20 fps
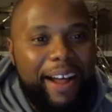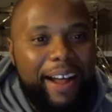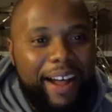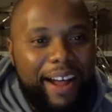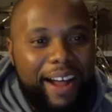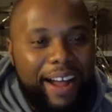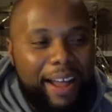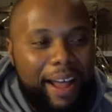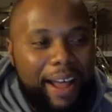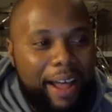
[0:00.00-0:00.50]

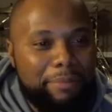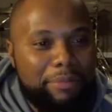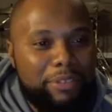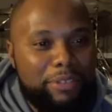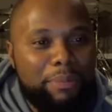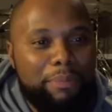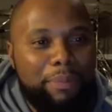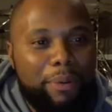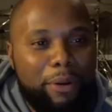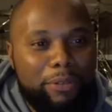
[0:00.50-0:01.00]
I'm
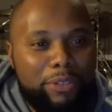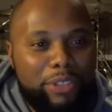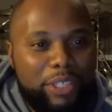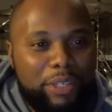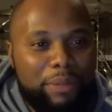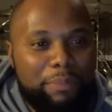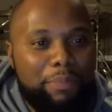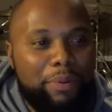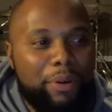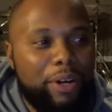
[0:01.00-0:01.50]
supposed to
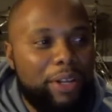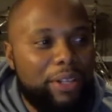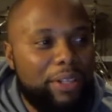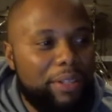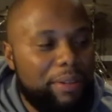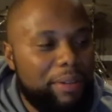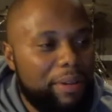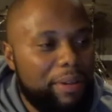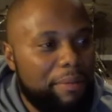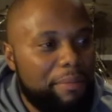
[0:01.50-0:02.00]
put
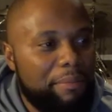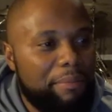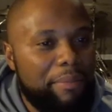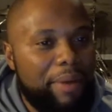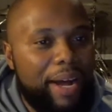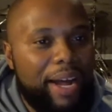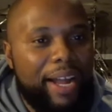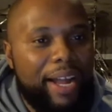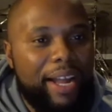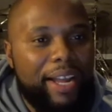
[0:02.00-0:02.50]

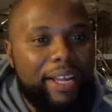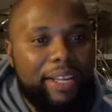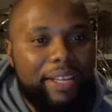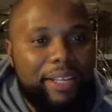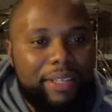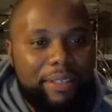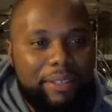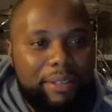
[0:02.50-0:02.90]
my